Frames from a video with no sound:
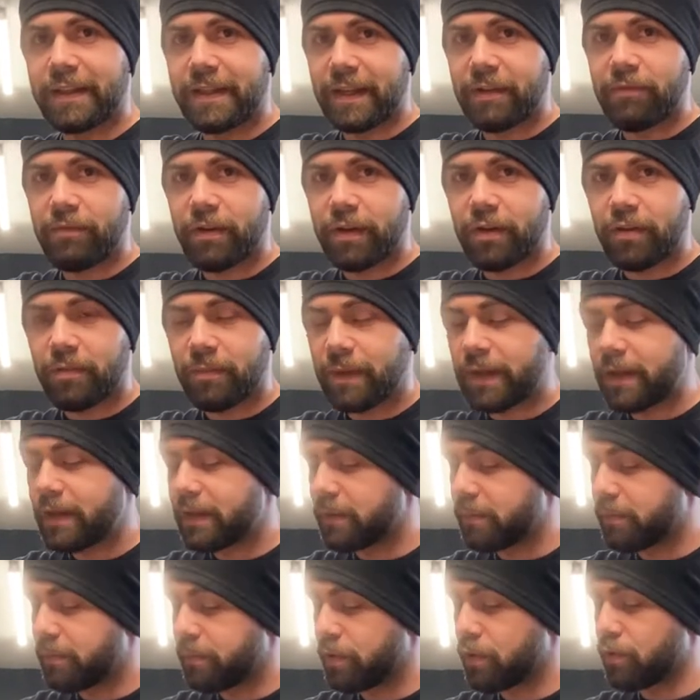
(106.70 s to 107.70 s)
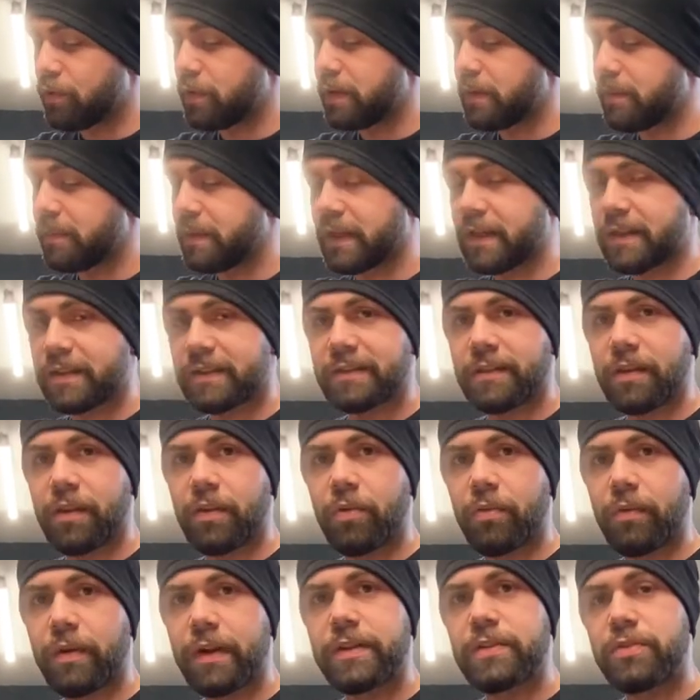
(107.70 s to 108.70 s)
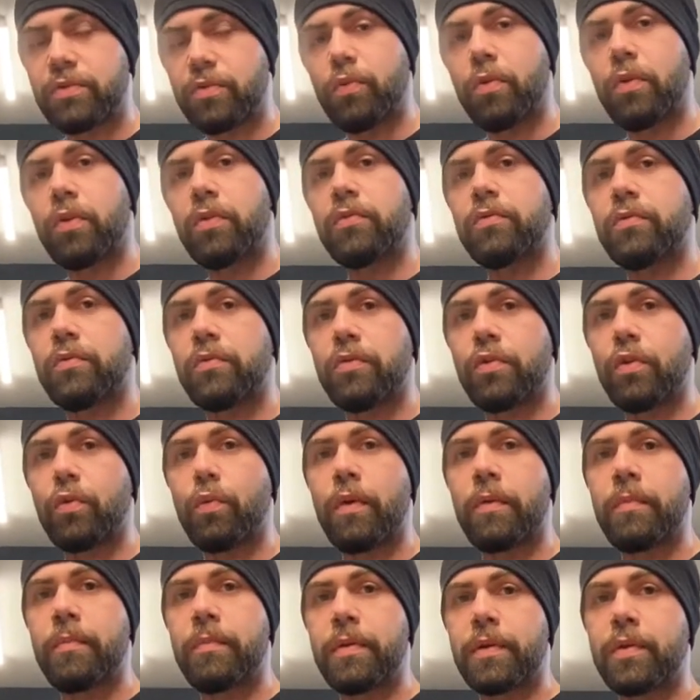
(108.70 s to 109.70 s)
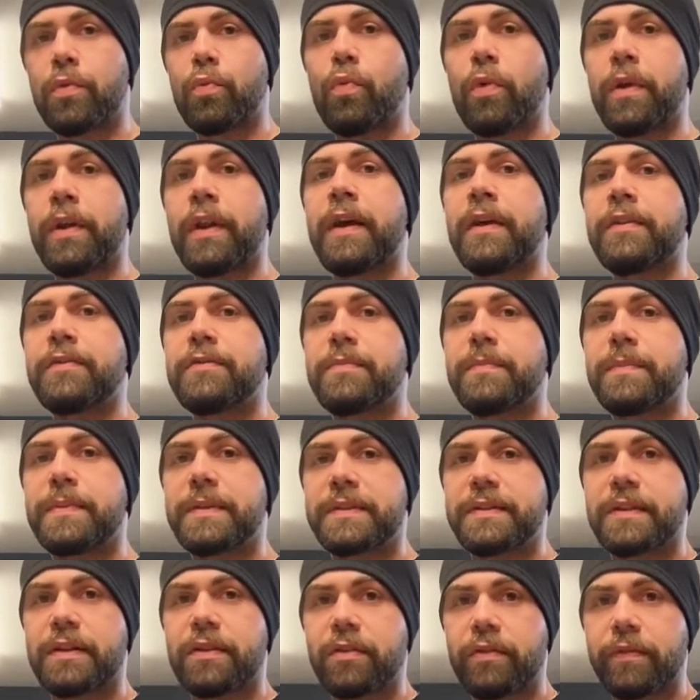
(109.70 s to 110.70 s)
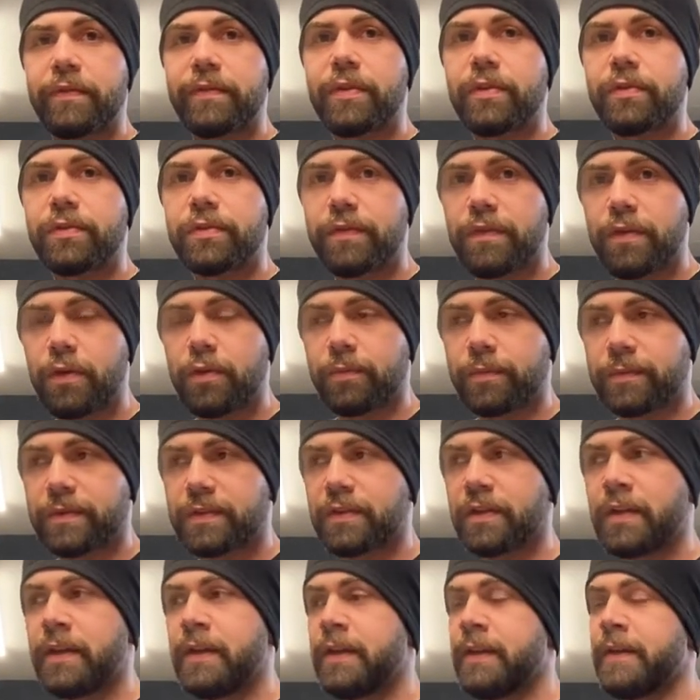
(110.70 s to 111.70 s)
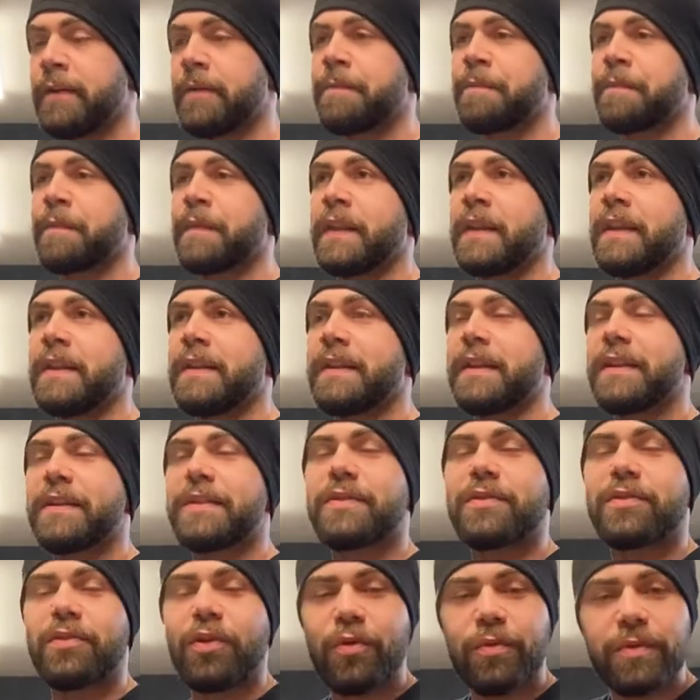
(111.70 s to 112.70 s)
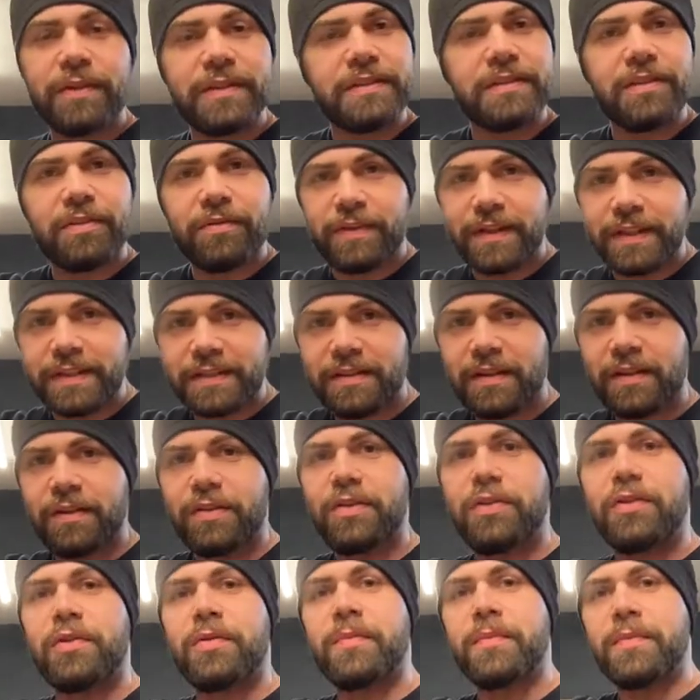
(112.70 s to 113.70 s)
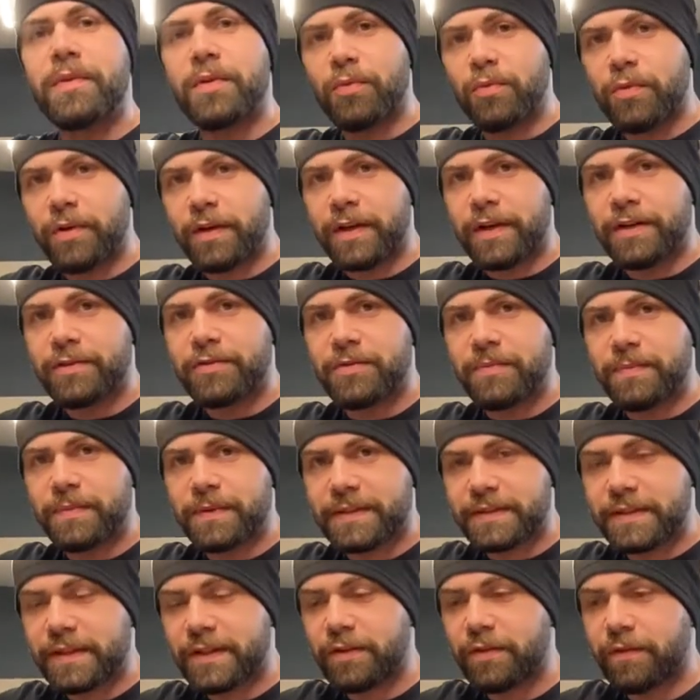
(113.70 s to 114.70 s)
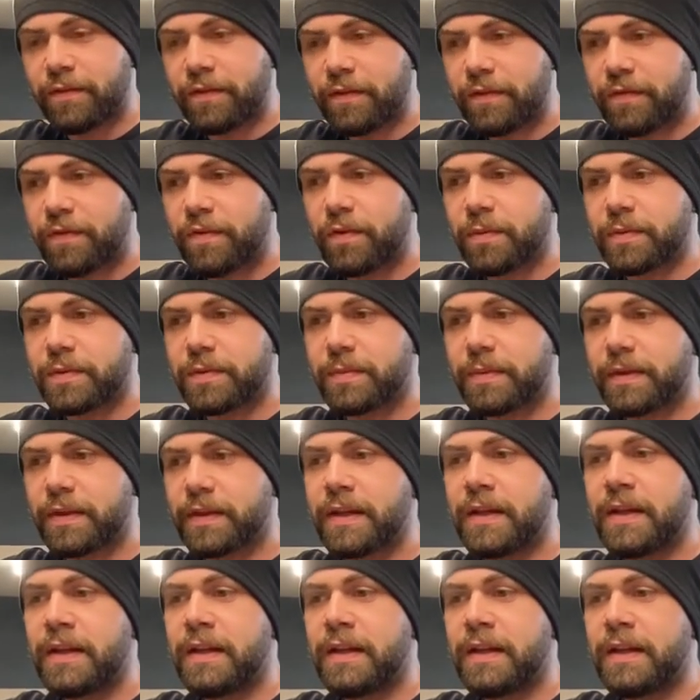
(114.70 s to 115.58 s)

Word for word: they recommend purely because otherwise you won't you won't burn 100% of those fumes. There's always the risk that you don't burn 100% of the fumes, but